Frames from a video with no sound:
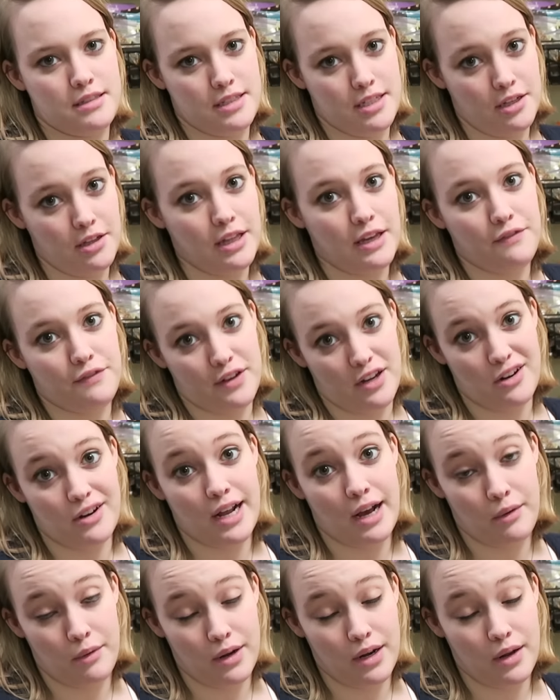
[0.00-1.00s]
till they
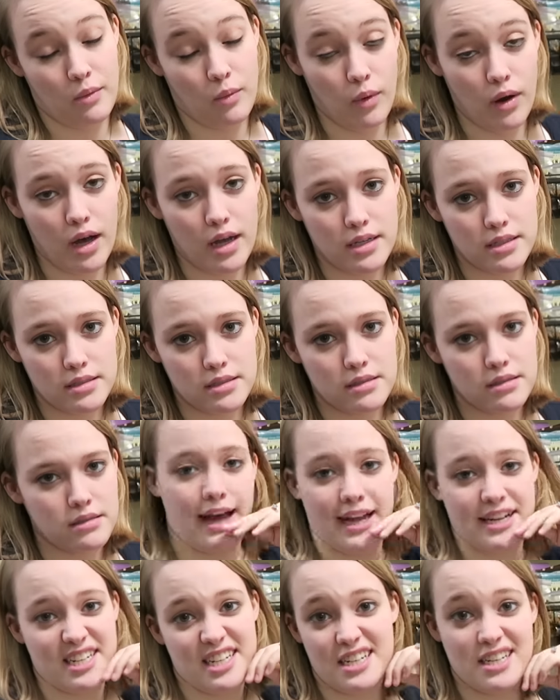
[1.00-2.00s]
figured out what it was.
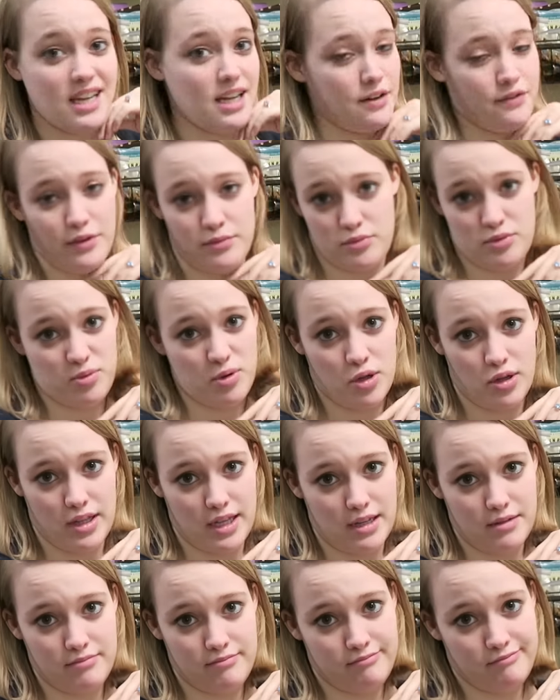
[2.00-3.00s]
I didn't get it from
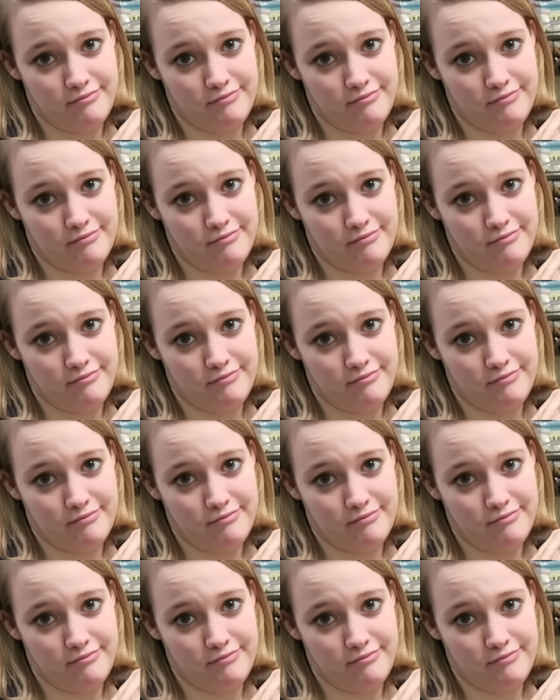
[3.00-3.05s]
Chipotle.